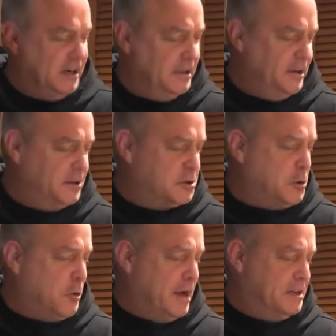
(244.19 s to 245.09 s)
It is
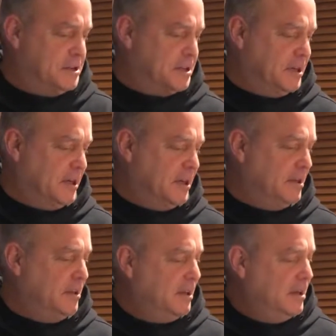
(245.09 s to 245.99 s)
quite in
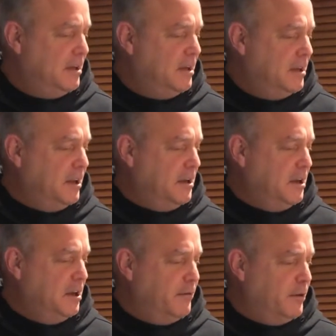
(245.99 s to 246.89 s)

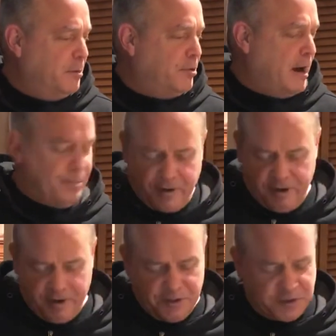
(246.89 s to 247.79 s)
need of a proper
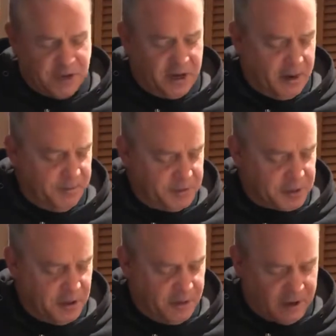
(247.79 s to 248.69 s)
setup.
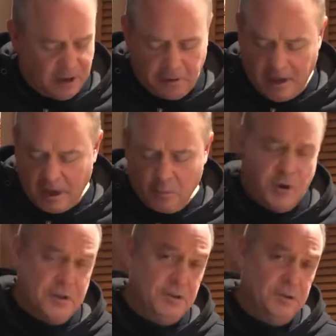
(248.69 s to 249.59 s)
So I've got a lot of
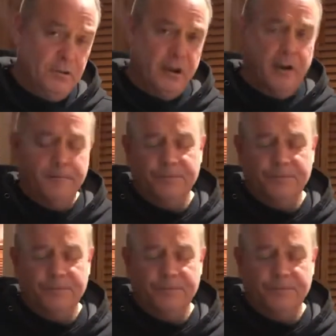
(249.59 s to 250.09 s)
work to do there.